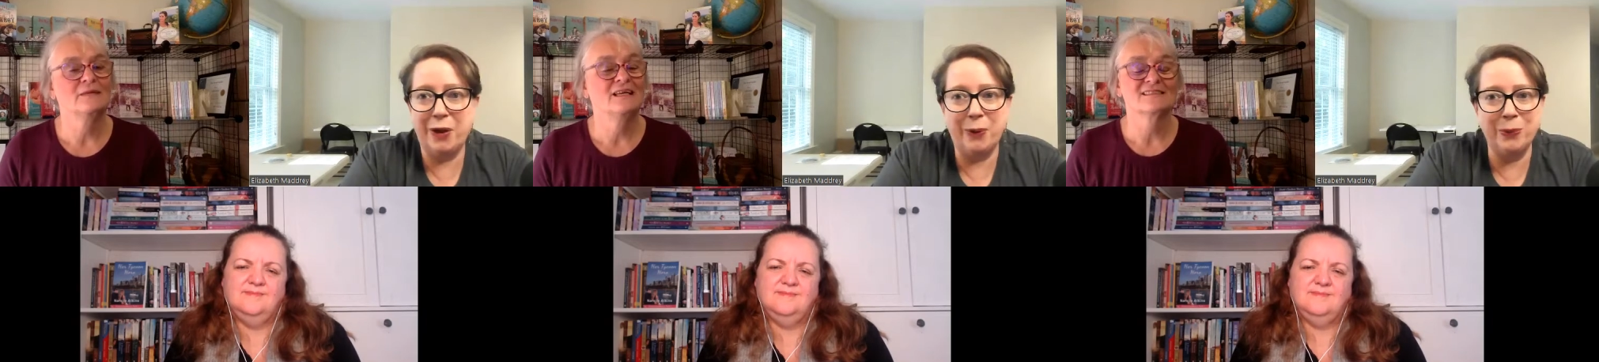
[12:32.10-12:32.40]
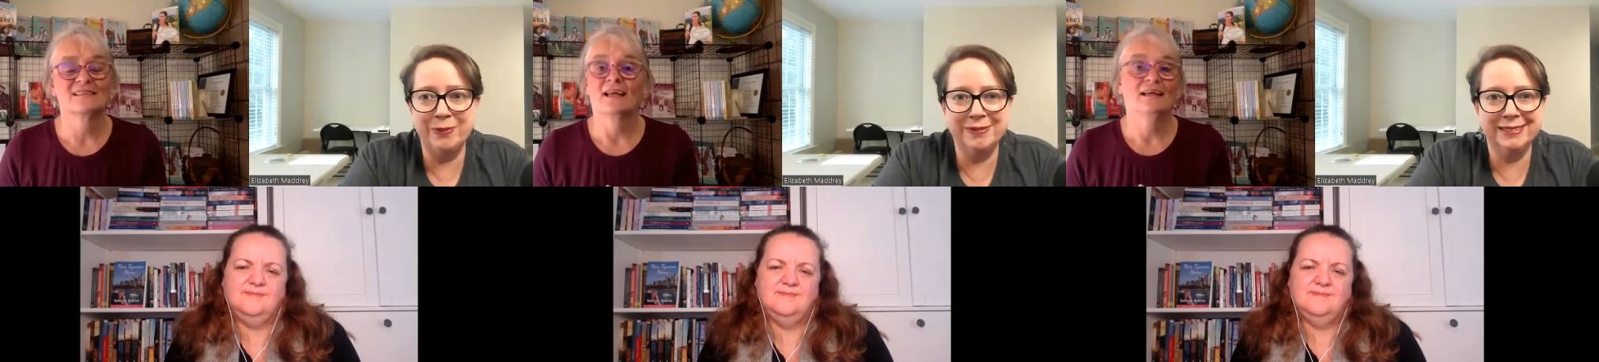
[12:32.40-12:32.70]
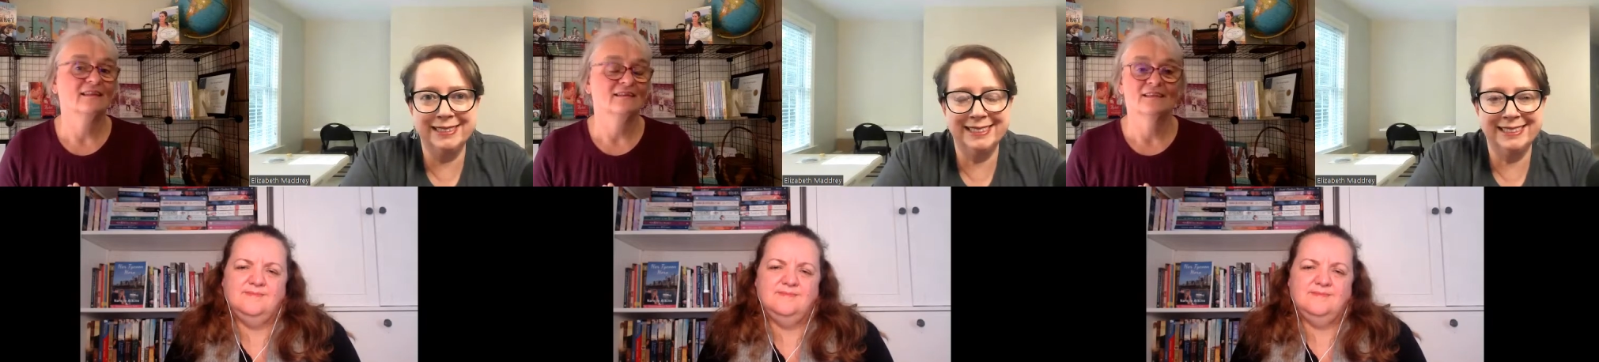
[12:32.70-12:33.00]
Speaker 1: to me is
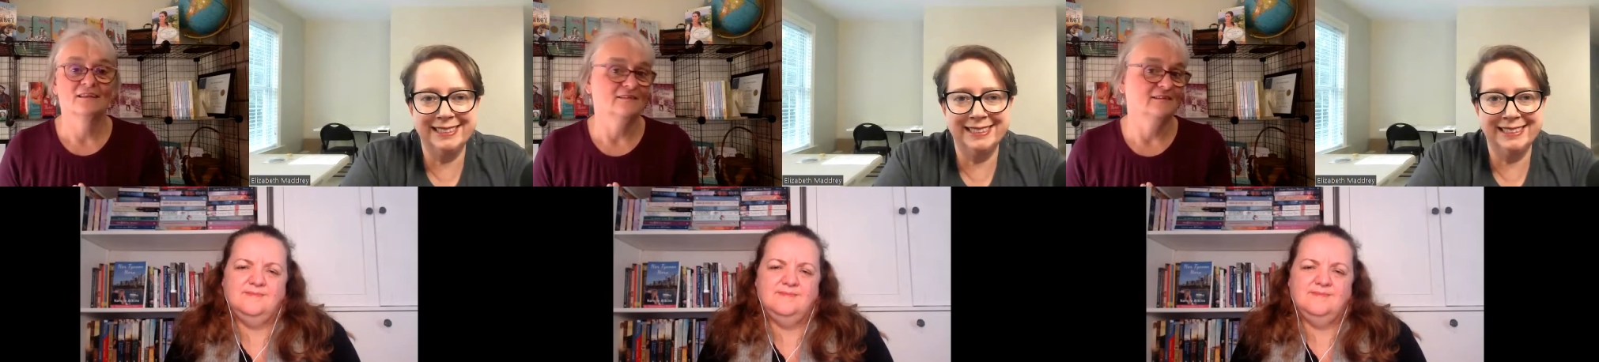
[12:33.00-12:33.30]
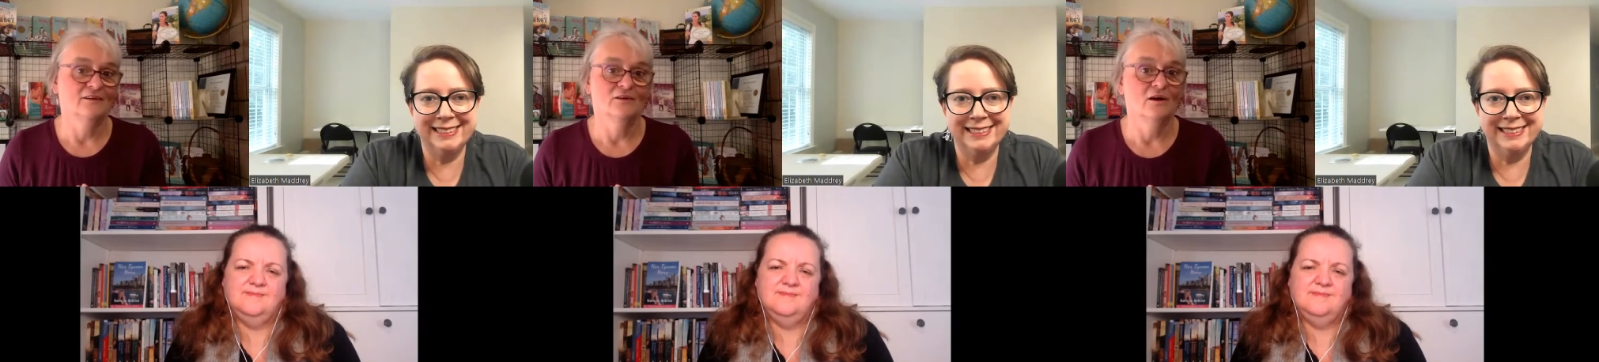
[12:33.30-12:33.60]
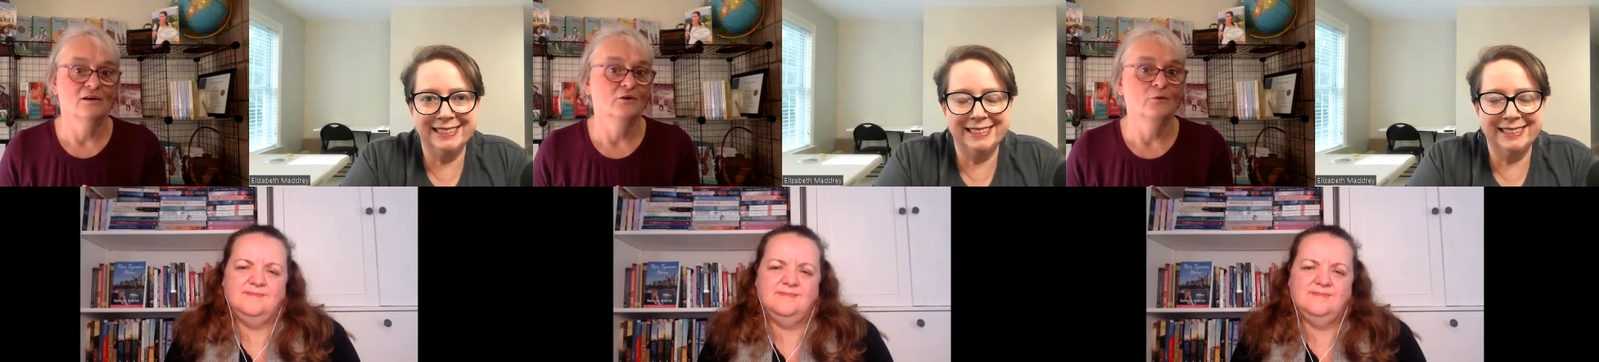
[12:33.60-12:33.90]
like th- there
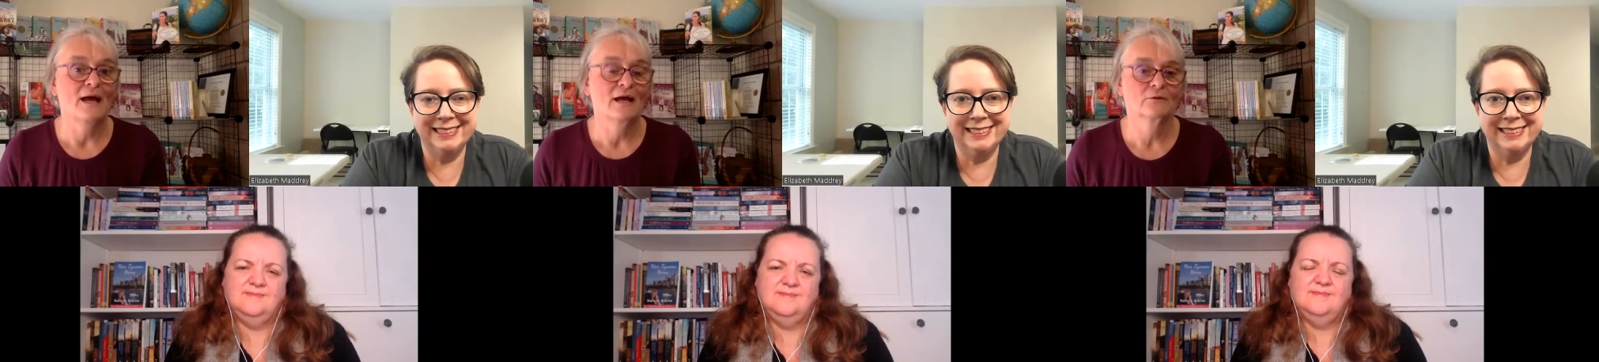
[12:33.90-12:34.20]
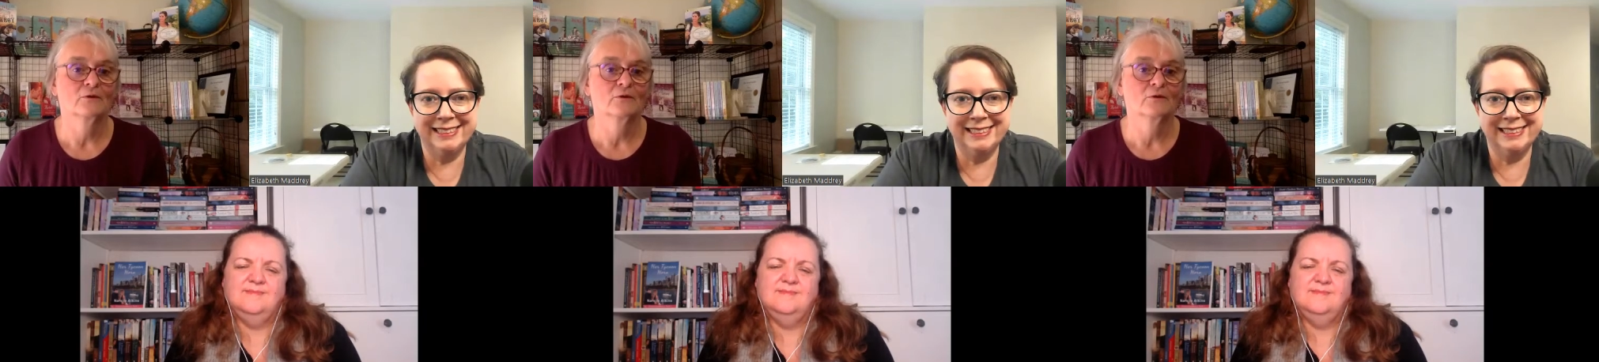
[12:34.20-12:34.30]
are no back